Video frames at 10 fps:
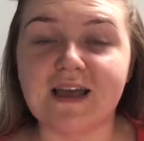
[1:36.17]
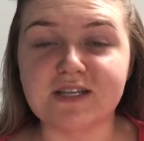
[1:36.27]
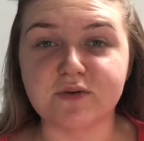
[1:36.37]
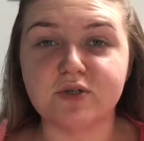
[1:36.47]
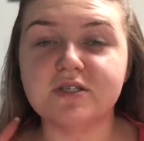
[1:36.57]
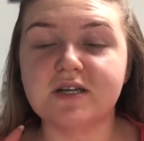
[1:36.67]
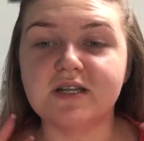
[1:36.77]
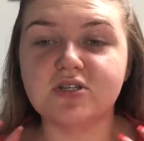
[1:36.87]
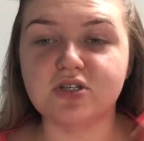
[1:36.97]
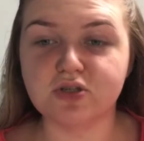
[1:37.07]
So we're just going
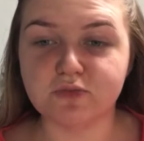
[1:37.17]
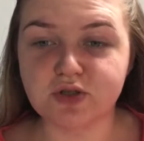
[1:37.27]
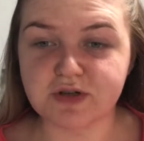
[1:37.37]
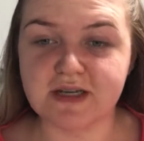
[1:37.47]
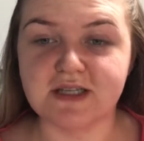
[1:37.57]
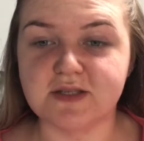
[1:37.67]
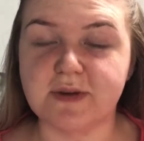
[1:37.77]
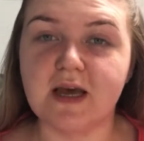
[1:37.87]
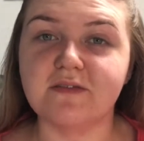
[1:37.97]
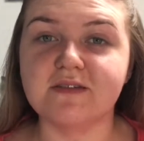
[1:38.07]
to literally jump straight into
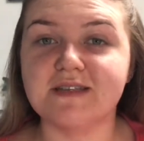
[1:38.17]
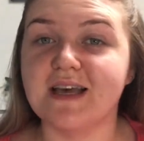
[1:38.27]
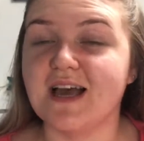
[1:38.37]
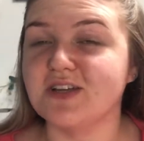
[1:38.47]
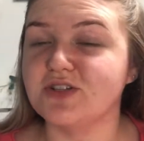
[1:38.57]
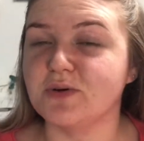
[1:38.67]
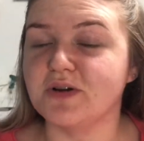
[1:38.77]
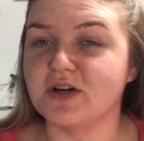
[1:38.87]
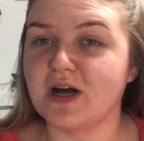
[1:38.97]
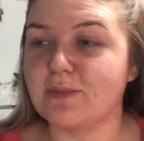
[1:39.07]
it. Obviously, as you
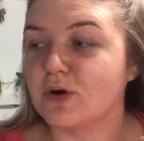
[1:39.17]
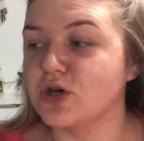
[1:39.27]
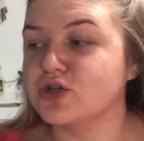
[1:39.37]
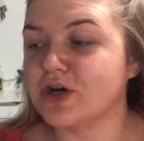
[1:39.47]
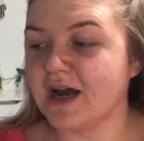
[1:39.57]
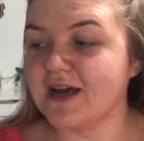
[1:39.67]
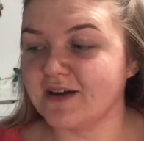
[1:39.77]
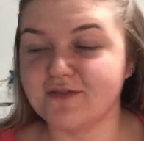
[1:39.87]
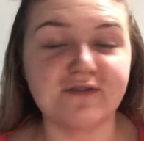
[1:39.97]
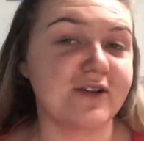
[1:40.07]
already know, I'm going to try
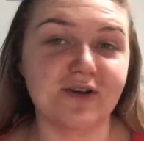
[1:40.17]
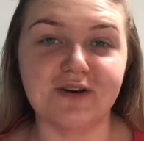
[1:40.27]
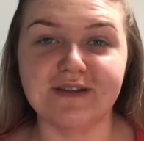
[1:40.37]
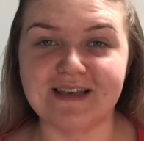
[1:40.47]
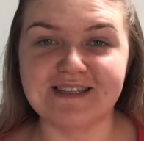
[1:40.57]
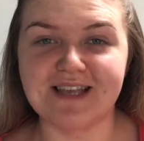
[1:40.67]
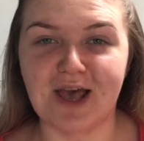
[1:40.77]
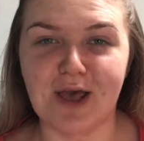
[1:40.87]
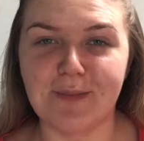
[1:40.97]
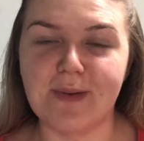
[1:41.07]
and follow this
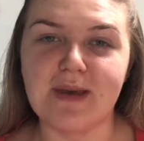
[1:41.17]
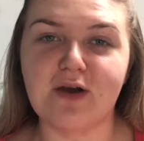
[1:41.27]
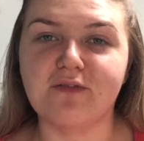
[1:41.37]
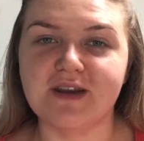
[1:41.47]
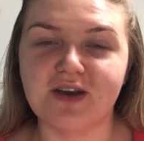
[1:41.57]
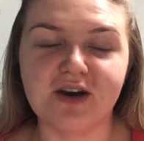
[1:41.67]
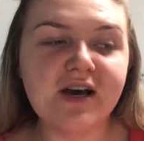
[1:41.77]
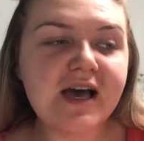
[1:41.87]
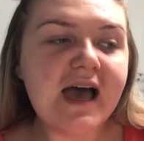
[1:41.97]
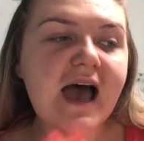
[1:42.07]
makeup video.
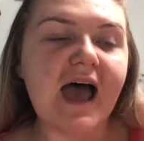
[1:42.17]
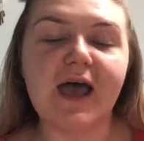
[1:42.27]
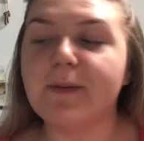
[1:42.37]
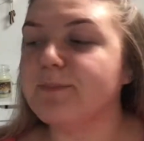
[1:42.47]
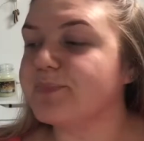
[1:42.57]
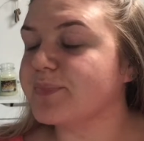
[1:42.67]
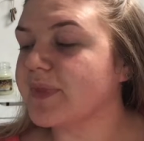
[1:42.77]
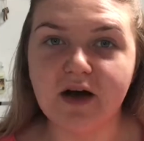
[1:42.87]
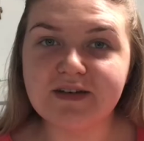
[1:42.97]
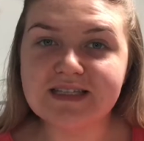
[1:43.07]

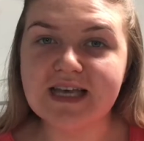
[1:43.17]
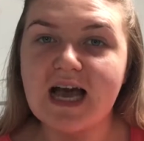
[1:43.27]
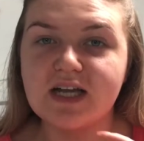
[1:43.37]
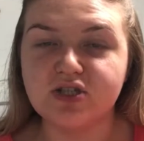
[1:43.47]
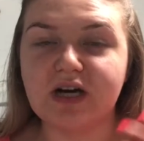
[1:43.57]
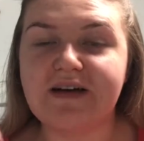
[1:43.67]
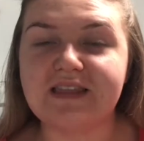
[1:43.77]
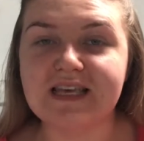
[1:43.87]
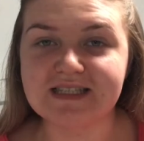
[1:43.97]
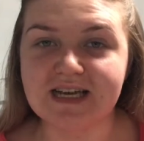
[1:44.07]
Obviously I don't have
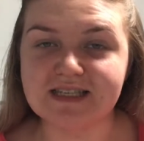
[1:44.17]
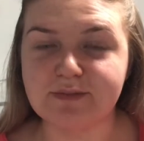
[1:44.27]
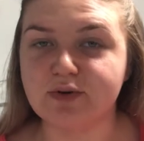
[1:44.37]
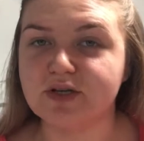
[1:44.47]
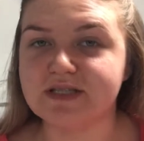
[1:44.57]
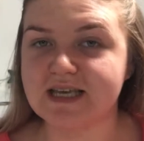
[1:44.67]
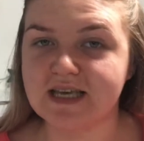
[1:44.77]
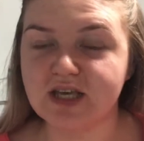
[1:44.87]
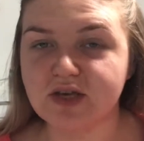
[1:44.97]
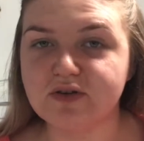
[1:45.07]
the exact same products that
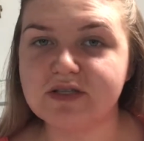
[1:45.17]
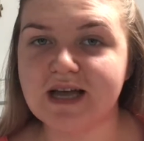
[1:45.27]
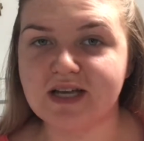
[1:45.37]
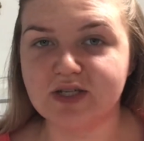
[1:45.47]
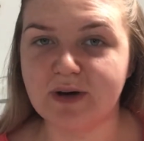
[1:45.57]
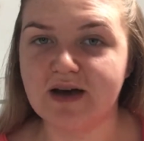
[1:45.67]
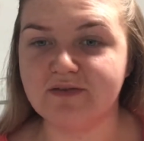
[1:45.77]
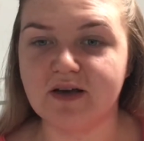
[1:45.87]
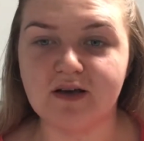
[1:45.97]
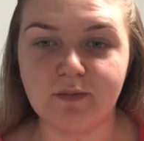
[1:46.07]
he used. I do
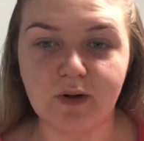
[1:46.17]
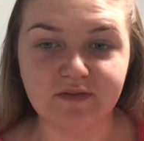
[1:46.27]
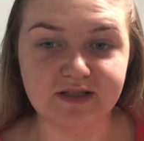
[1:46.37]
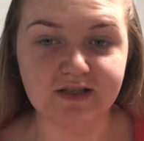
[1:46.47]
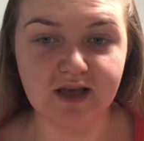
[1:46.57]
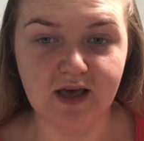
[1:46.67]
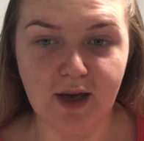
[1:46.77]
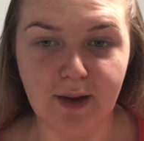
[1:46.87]
have obviously